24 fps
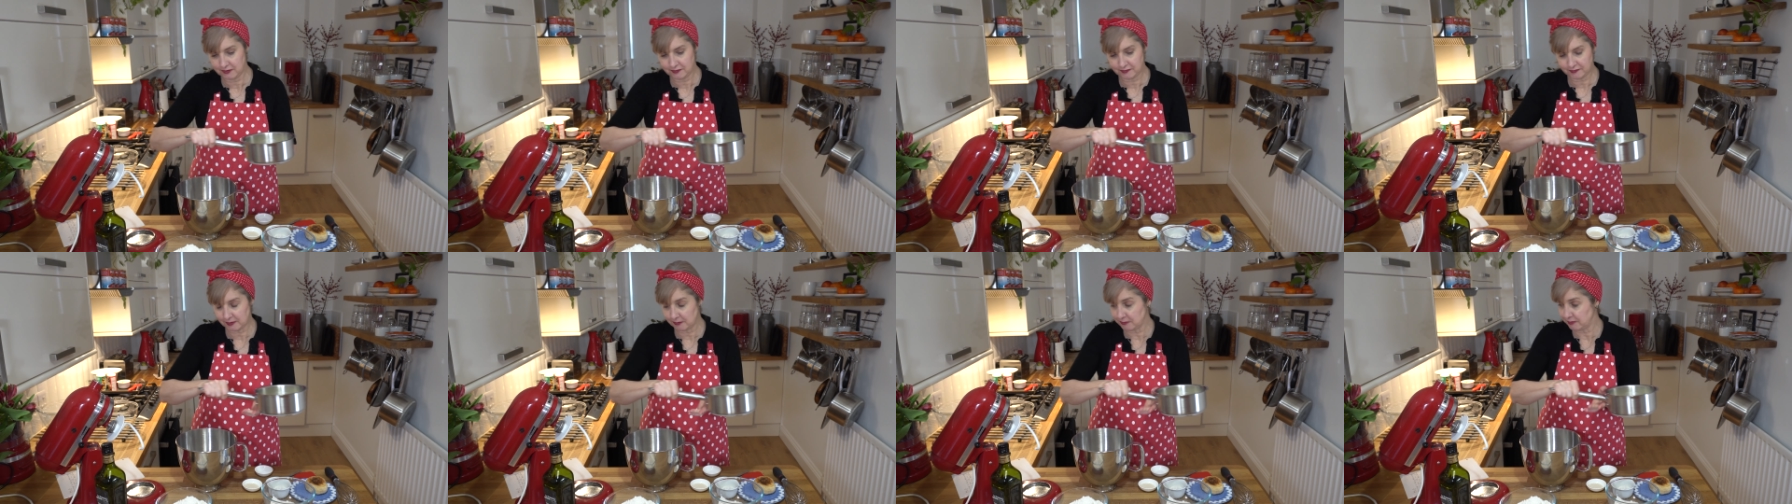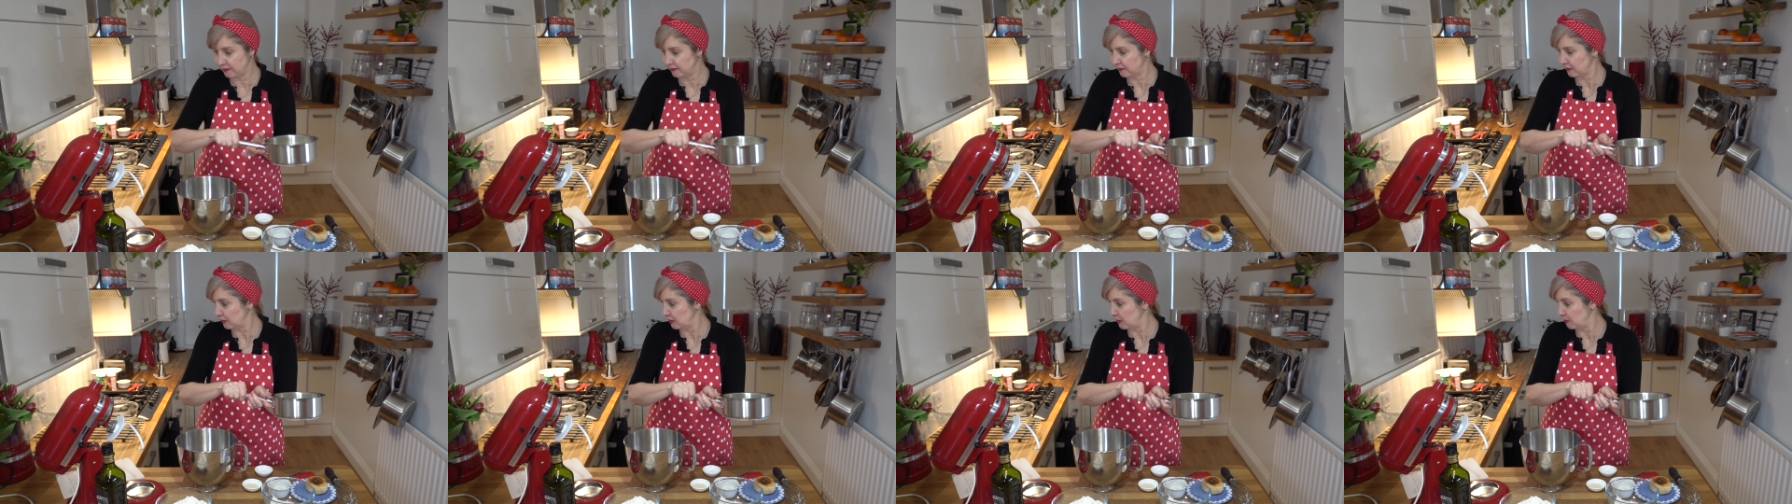So I'm
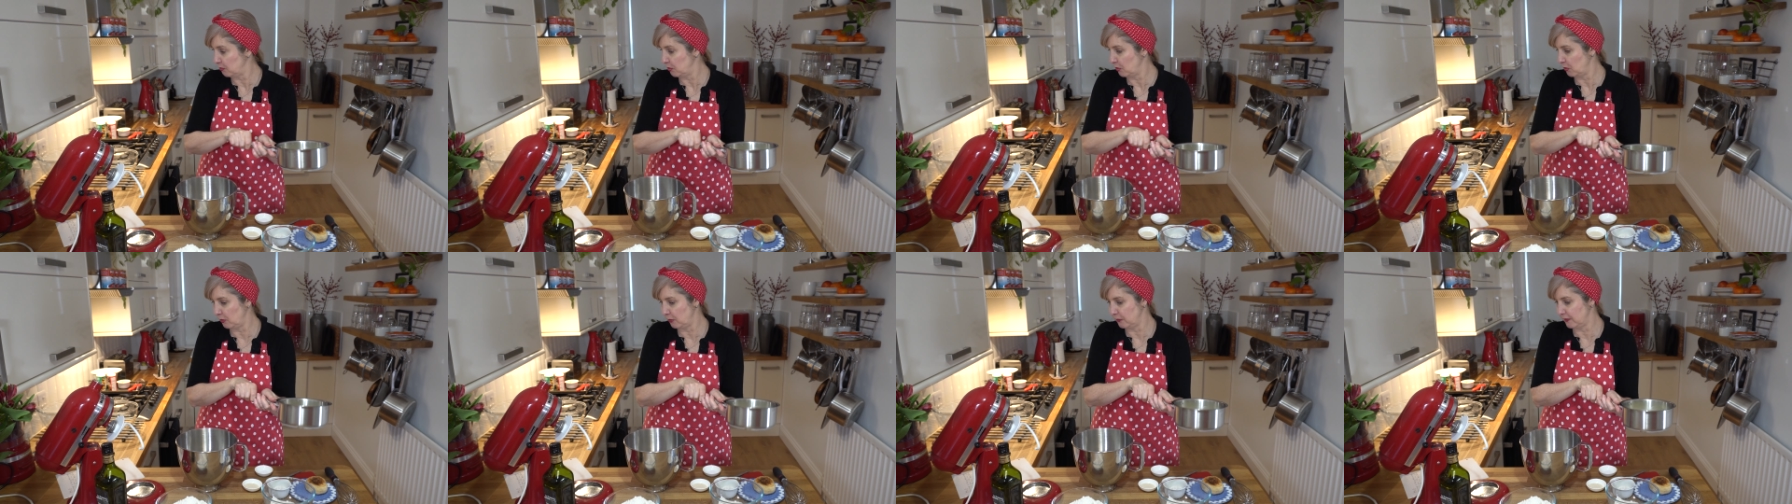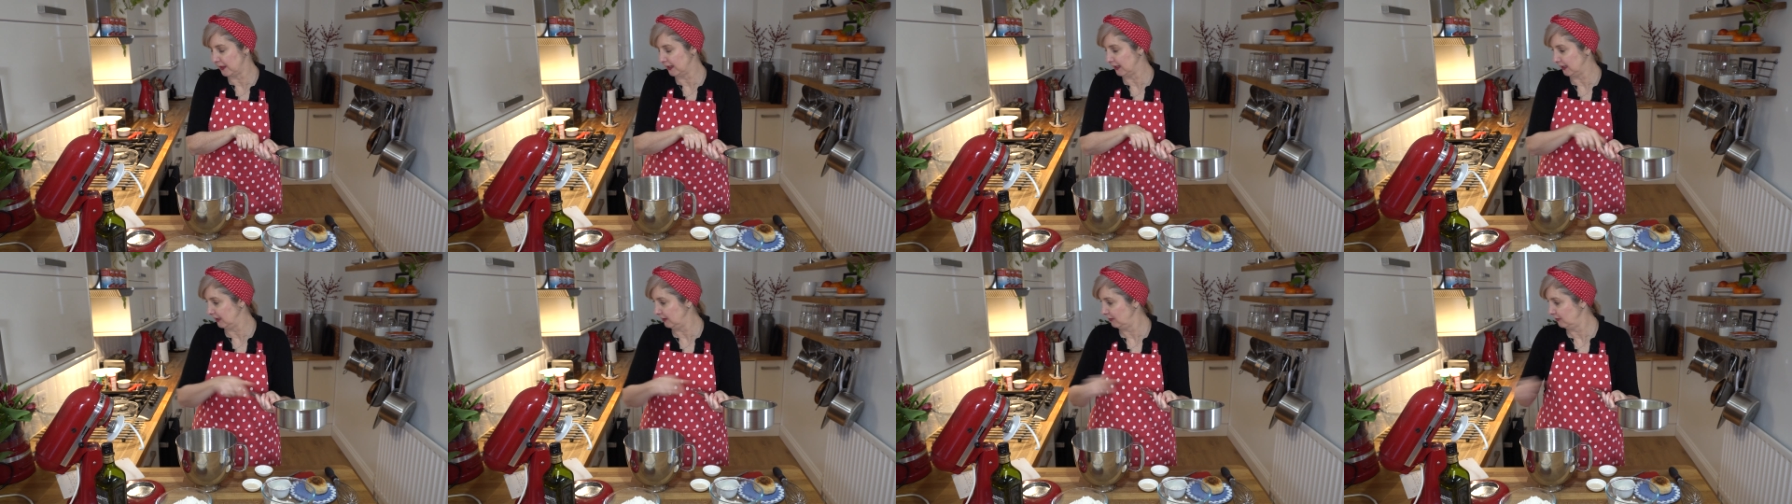just going to pour
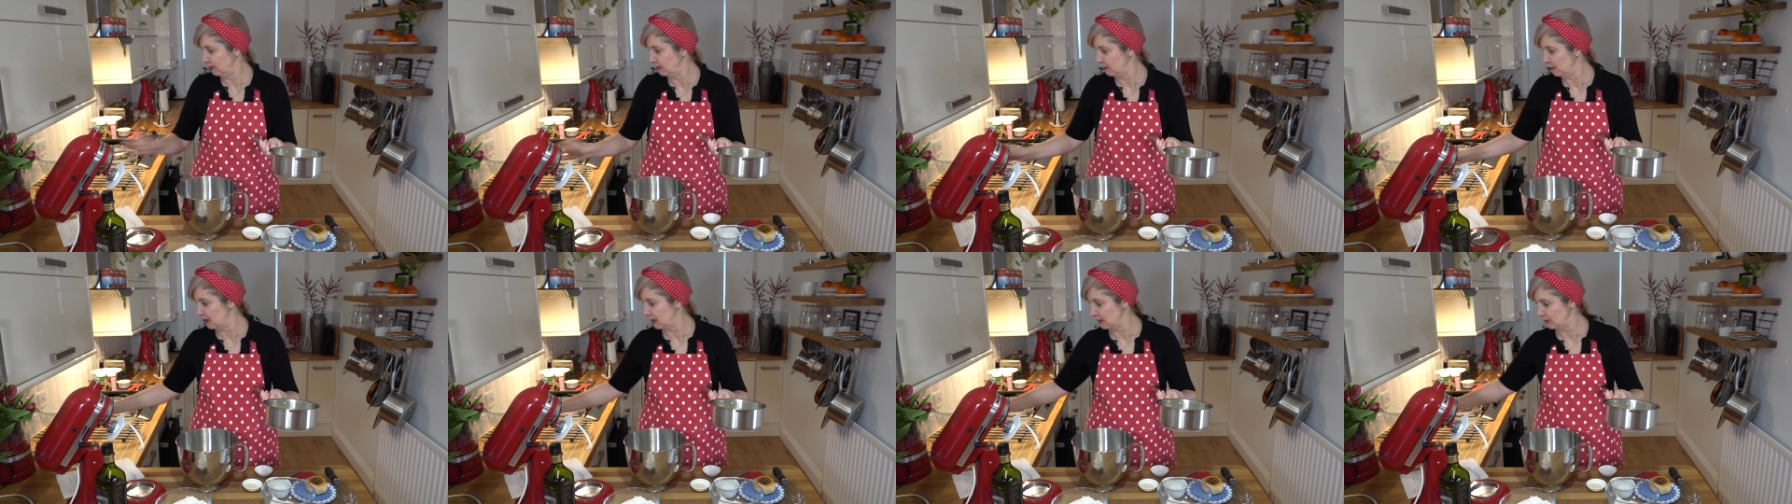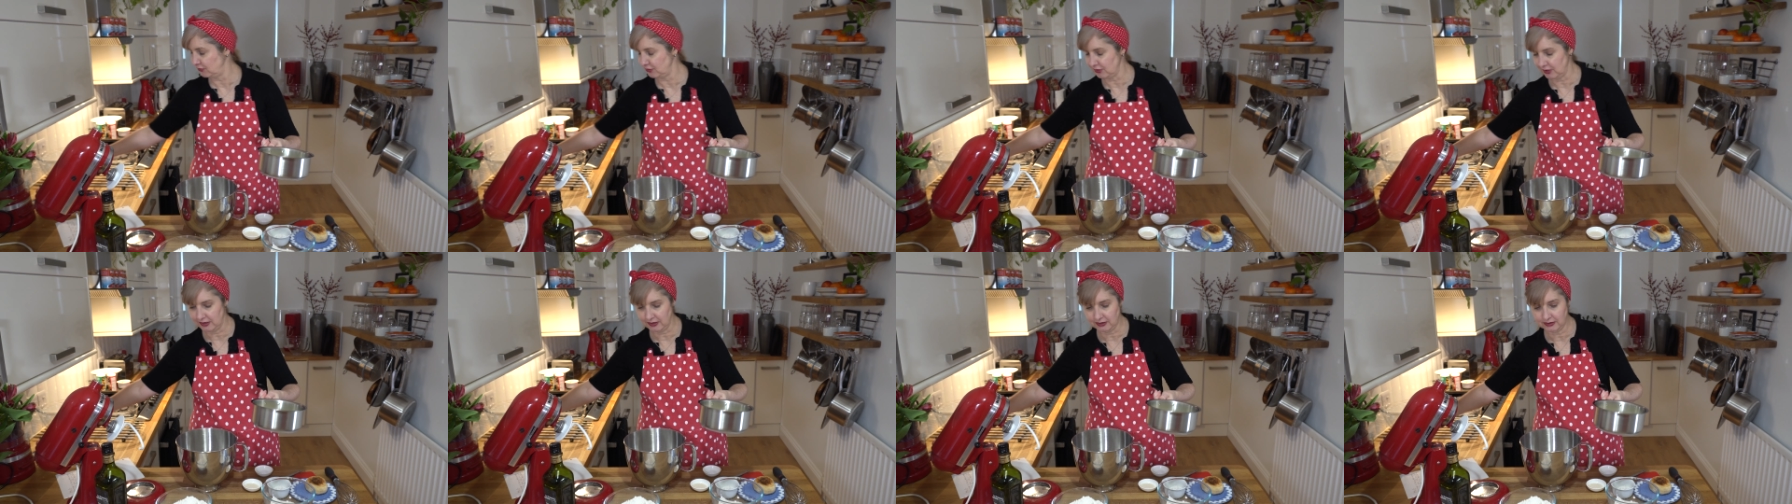that into my
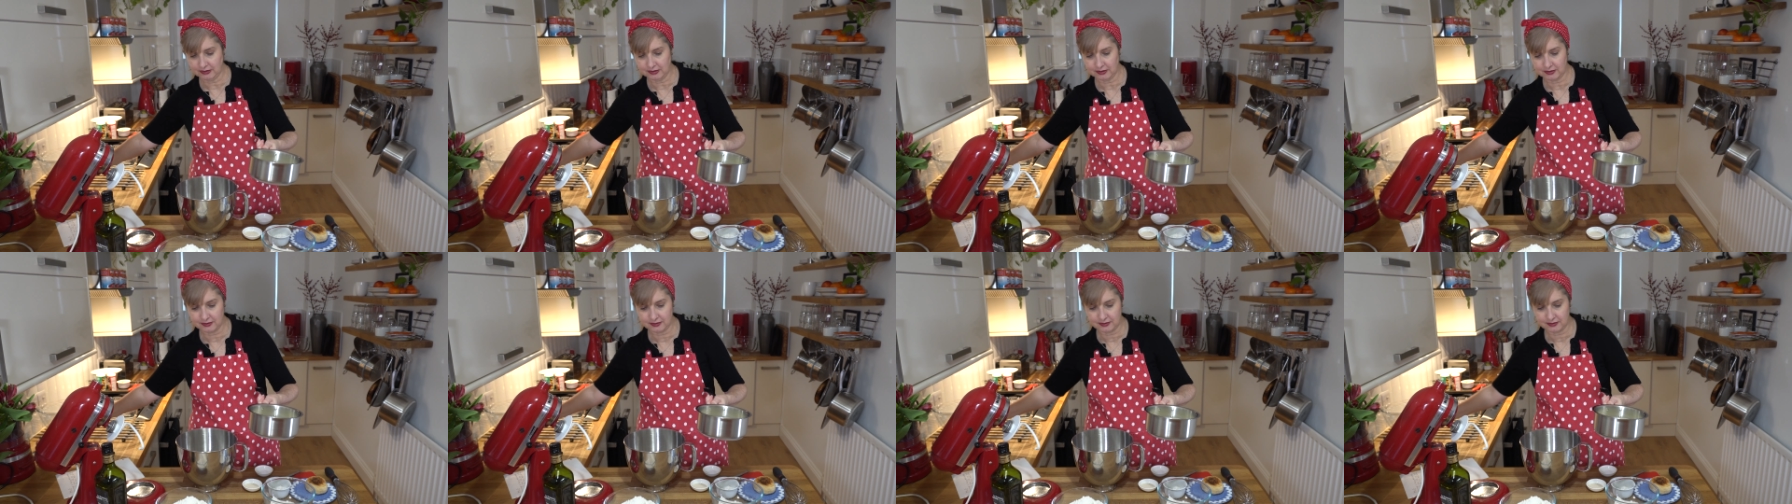jug,